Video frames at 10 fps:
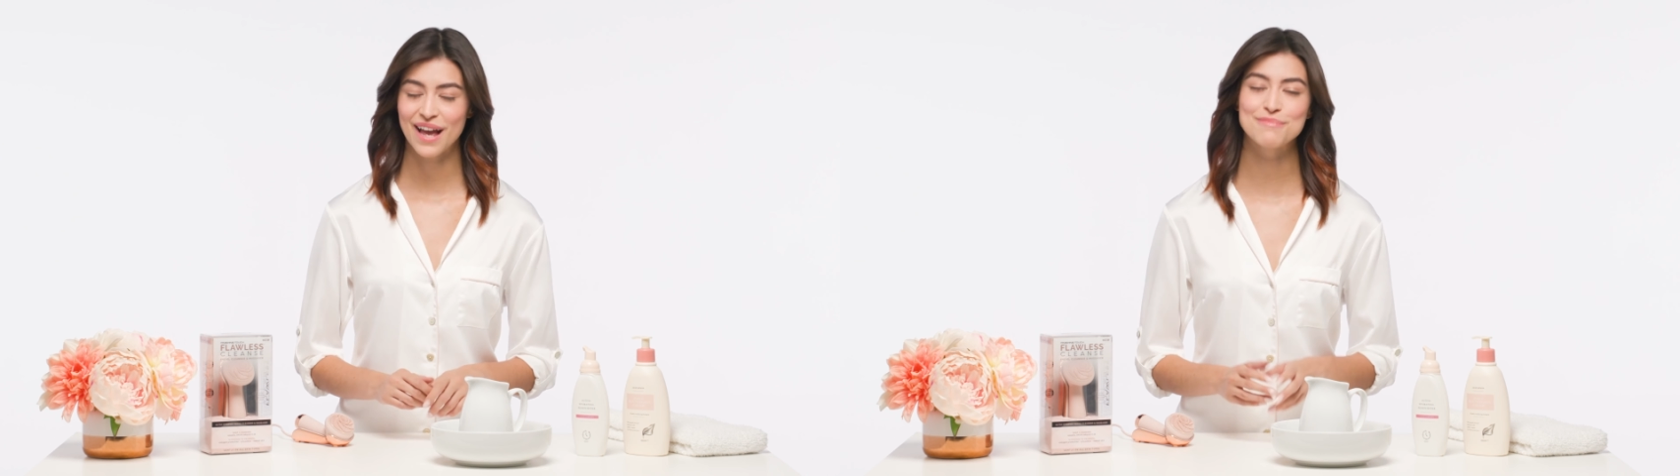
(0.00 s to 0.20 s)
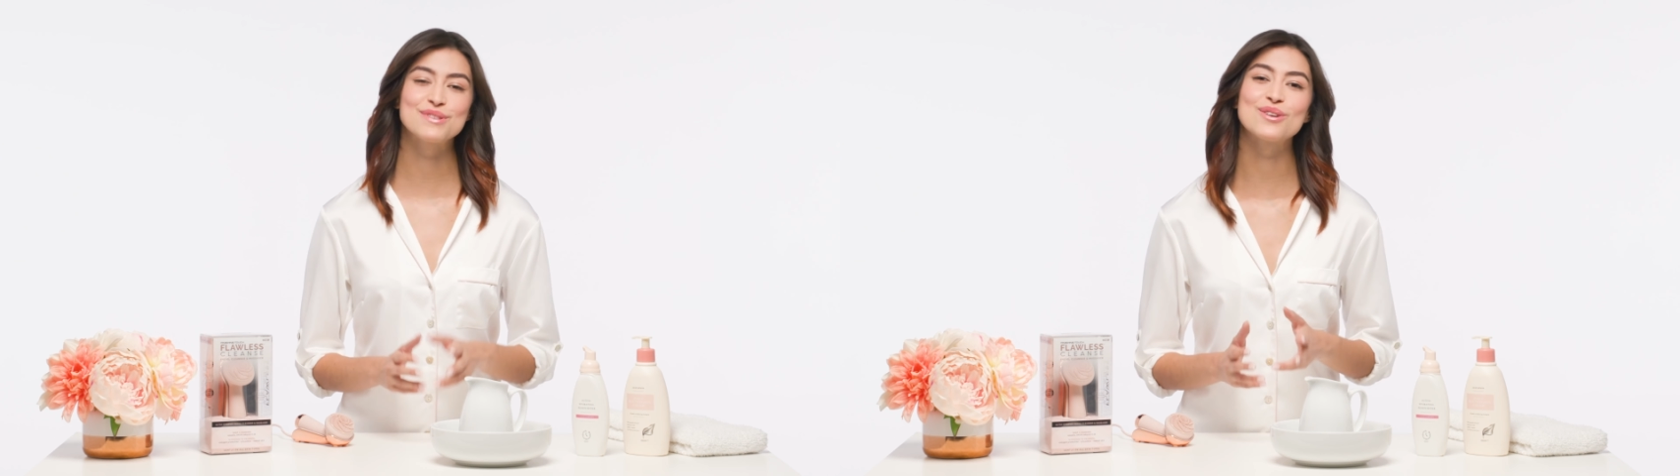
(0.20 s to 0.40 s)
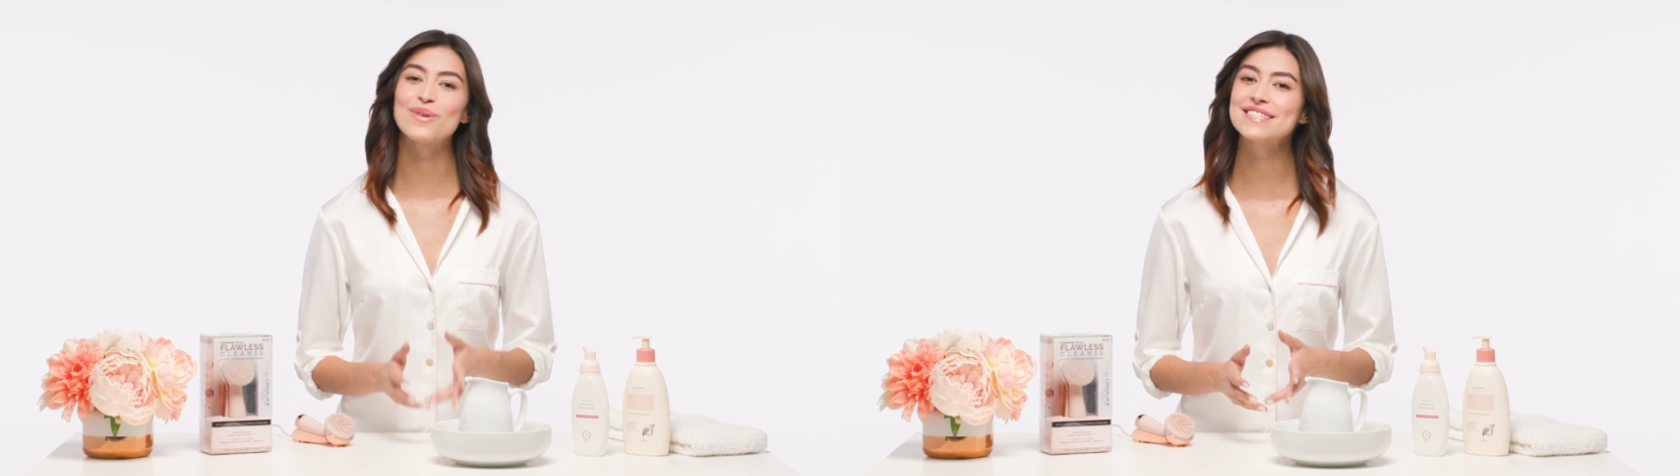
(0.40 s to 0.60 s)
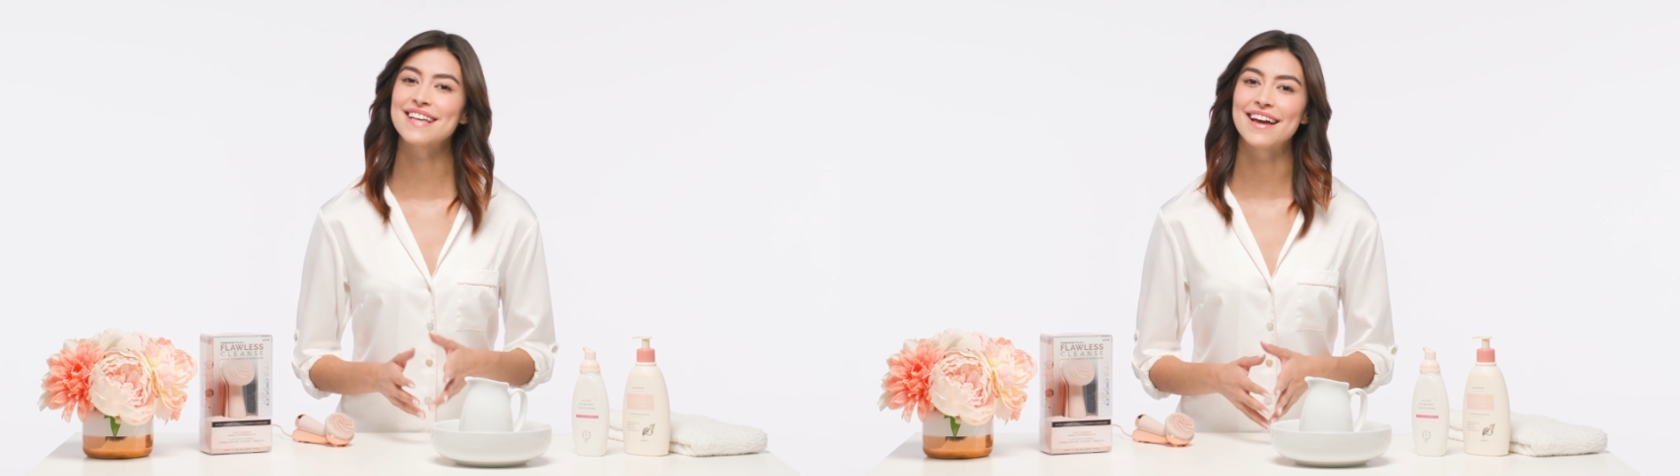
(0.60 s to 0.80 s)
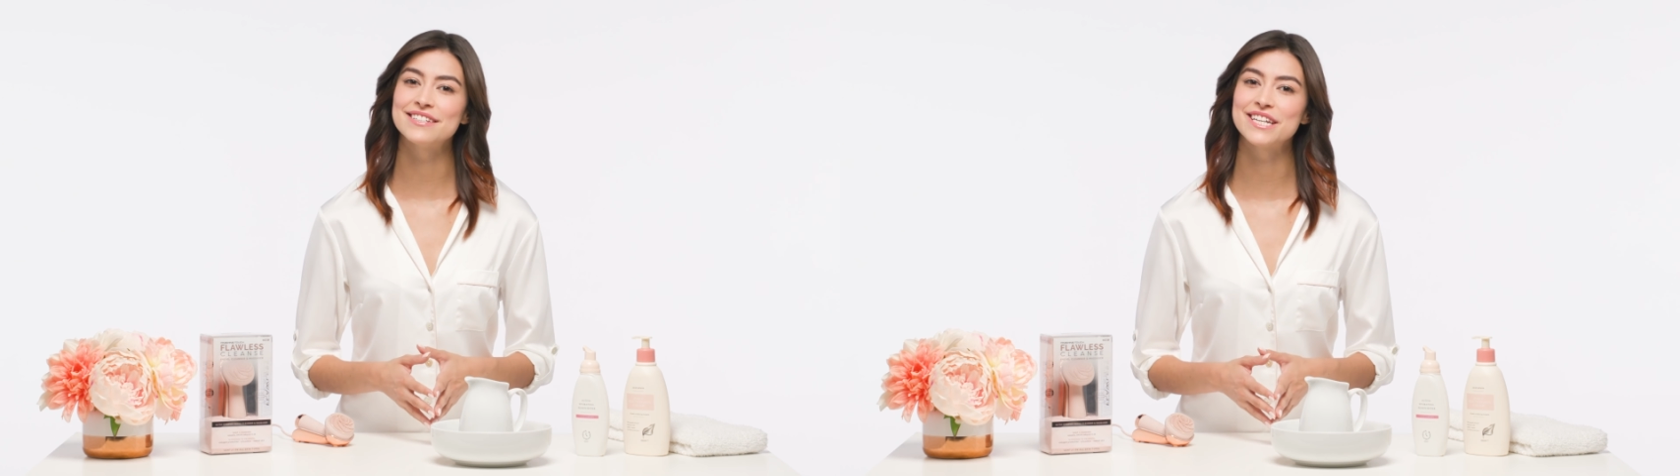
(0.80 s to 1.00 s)
I'm so
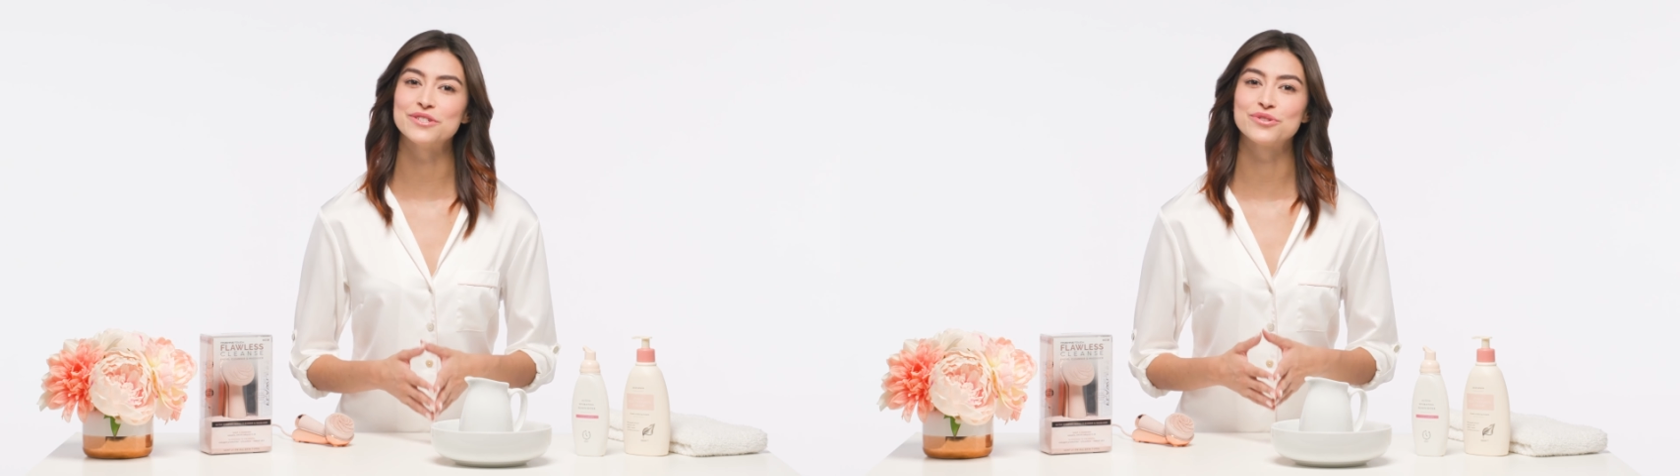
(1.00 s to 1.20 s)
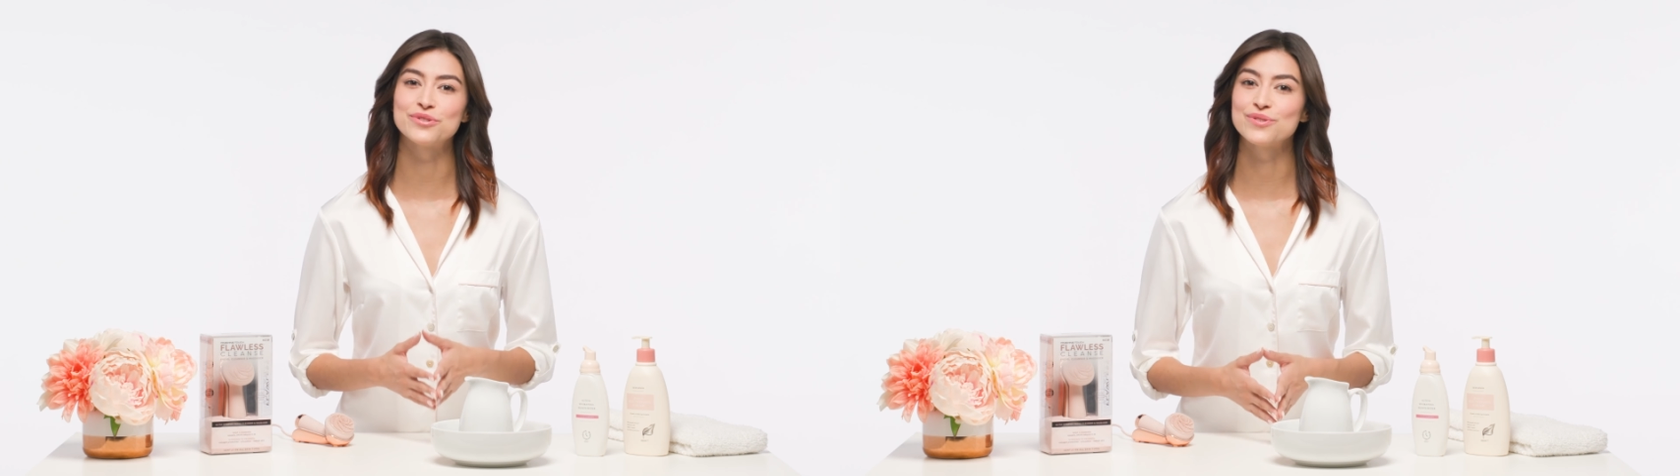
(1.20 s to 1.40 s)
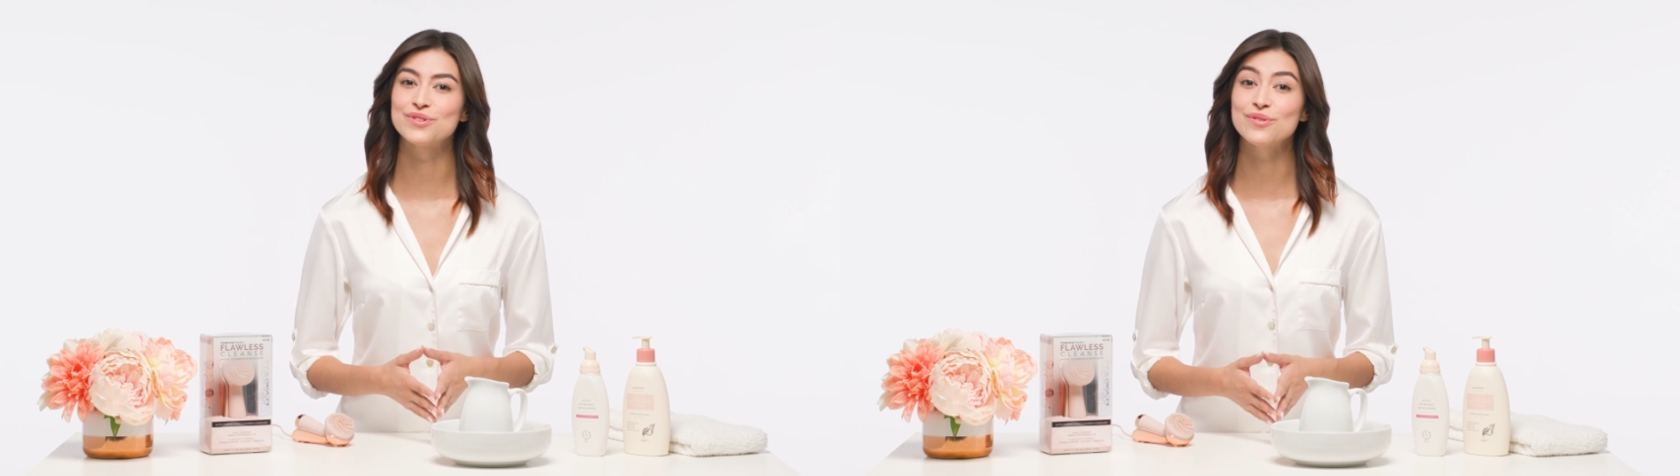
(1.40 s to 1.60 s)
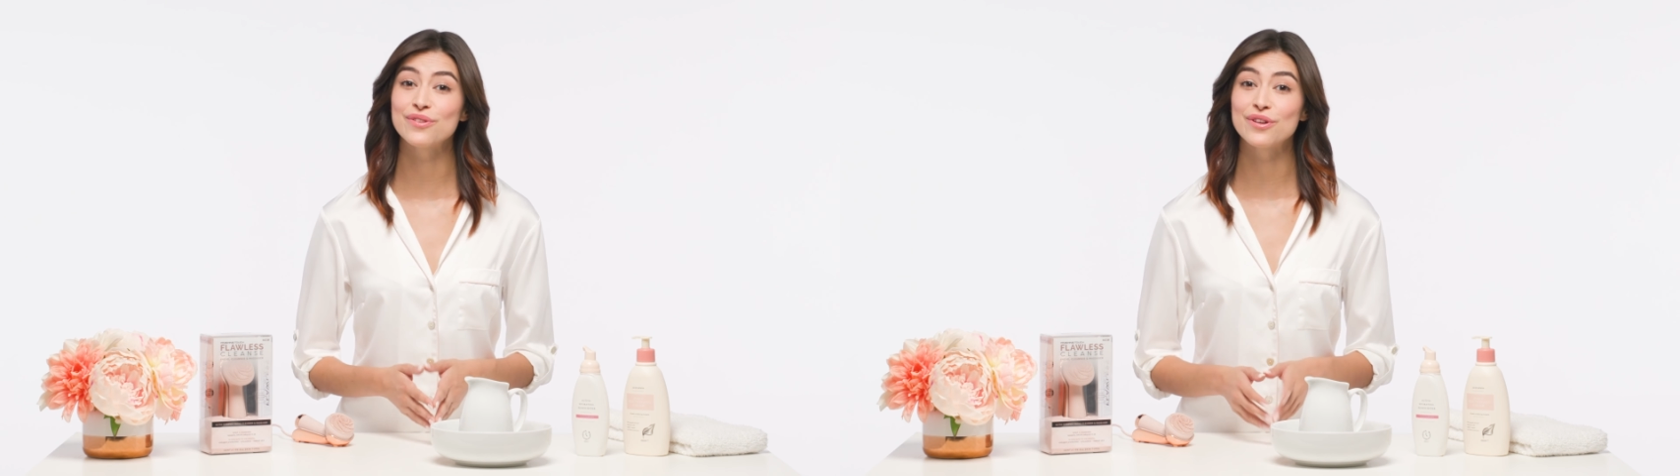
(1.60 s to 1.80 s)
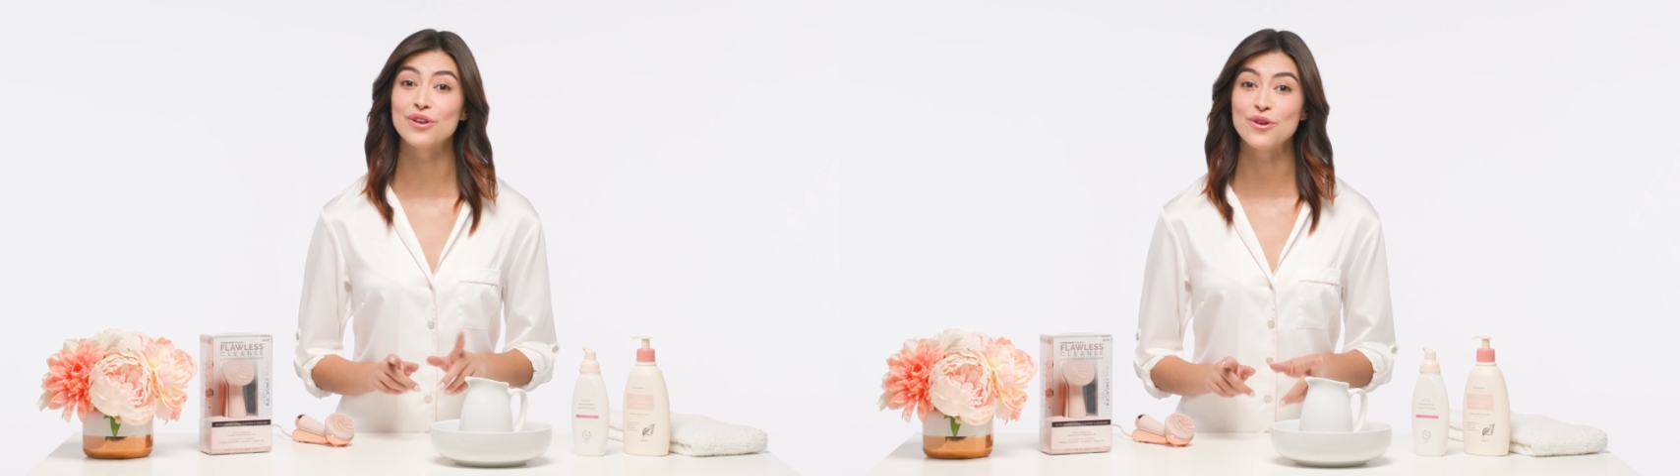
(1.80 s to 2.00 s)
excited to introduce you to
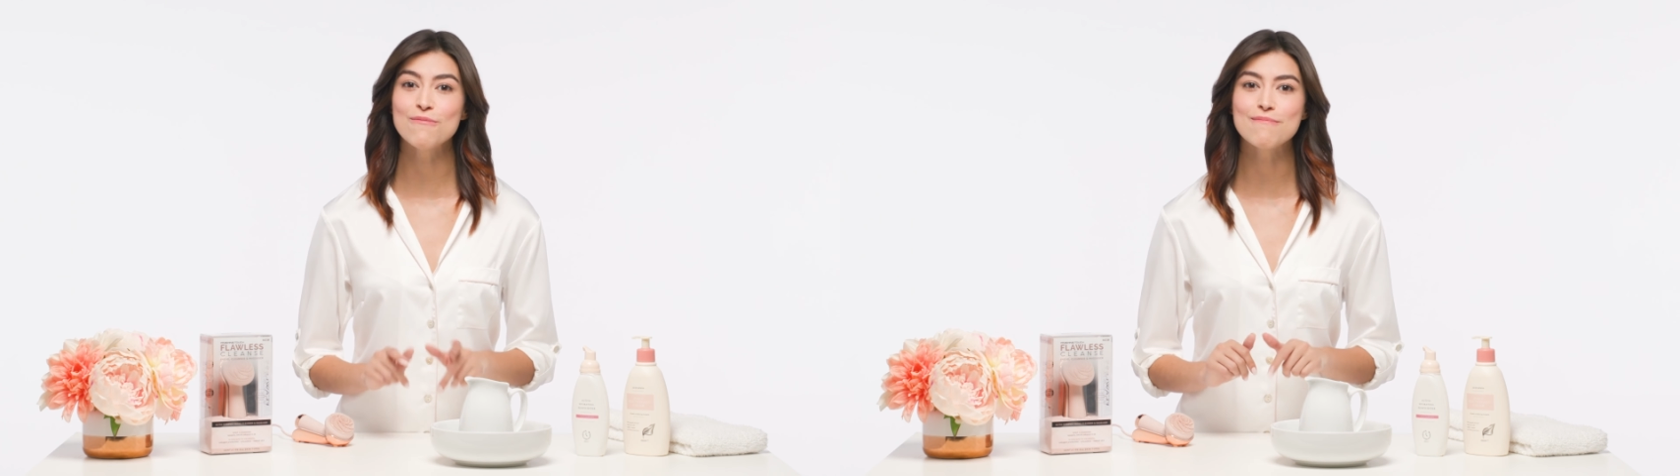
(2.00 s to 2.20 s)
the new